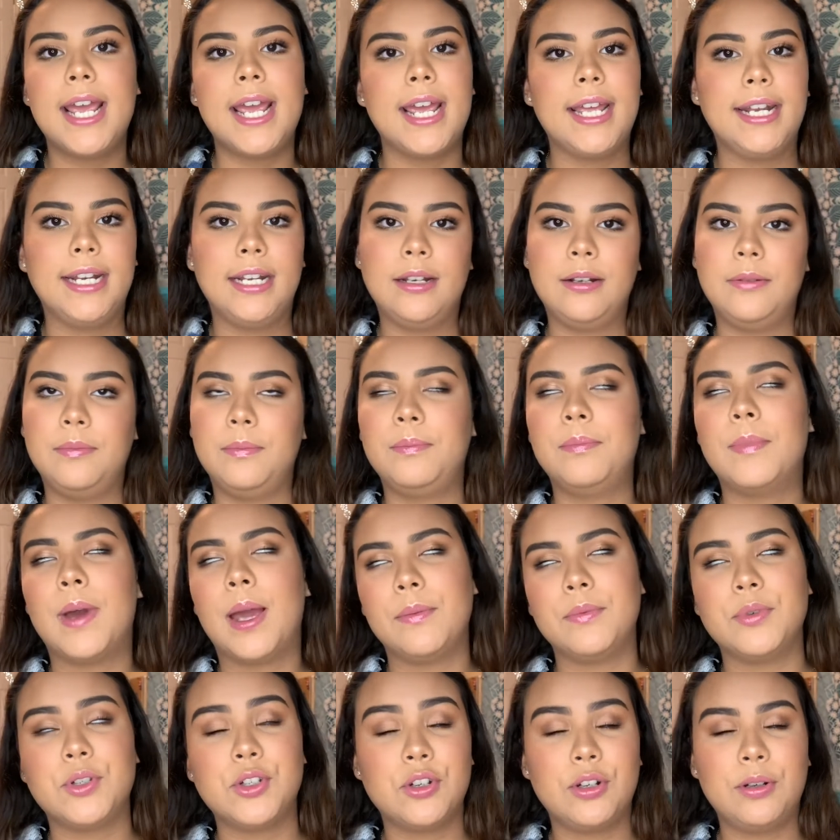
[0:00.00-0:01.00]
and
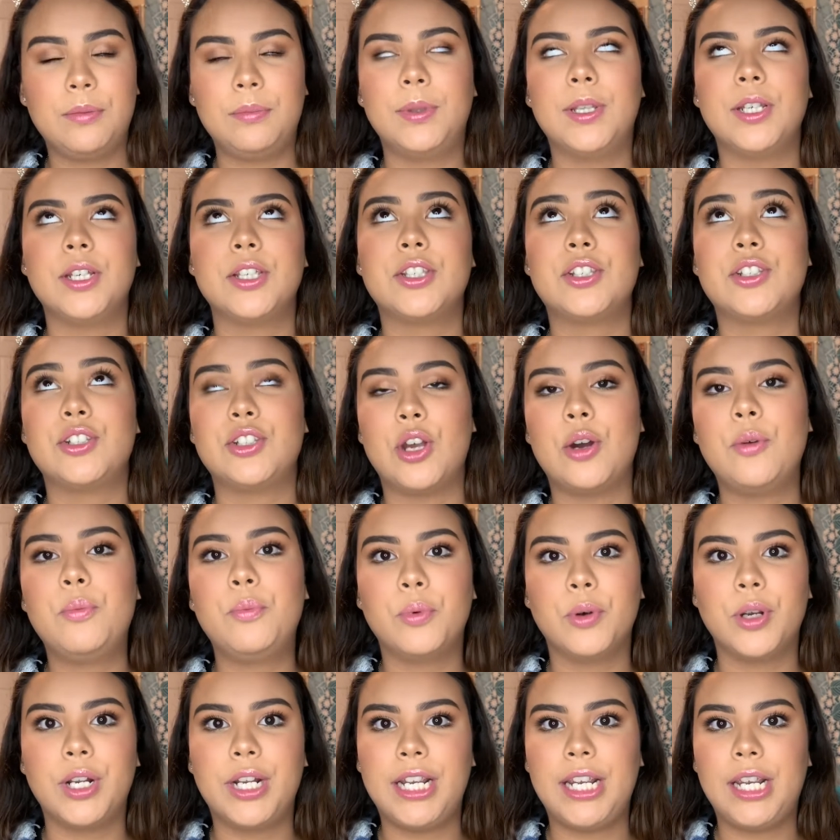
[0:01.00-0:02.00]
I'm sure it looks so
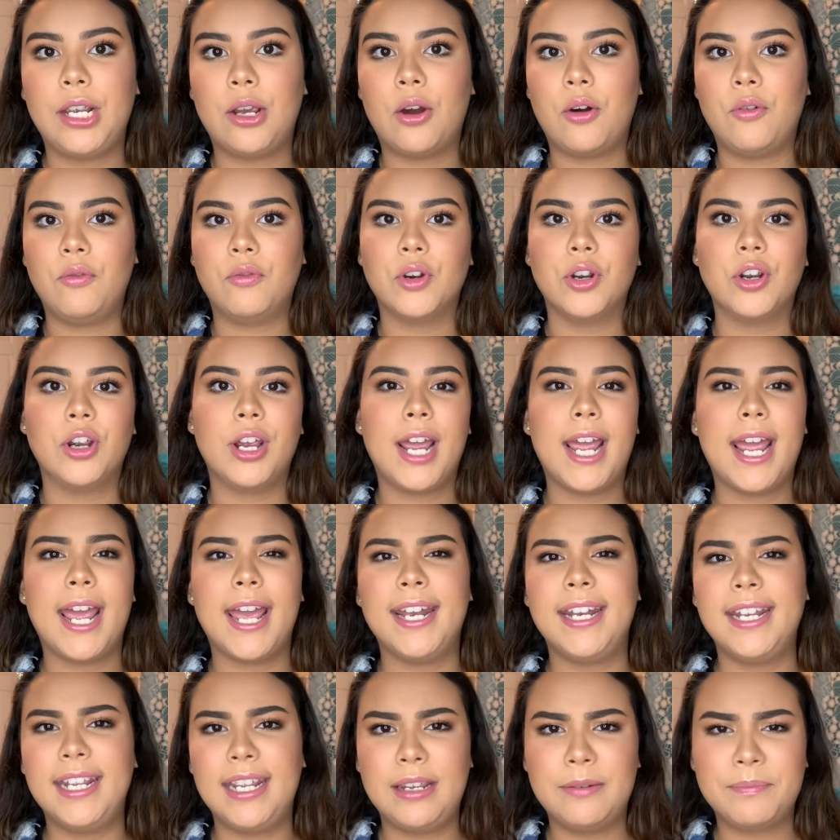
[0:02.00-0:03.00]
pretty over
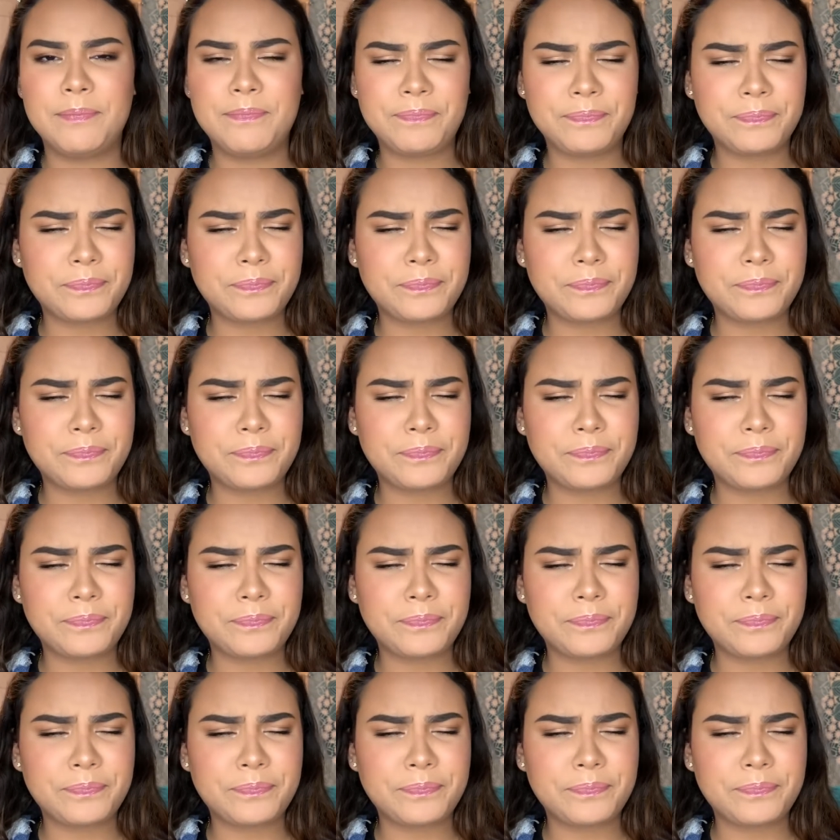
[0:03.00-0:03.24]
any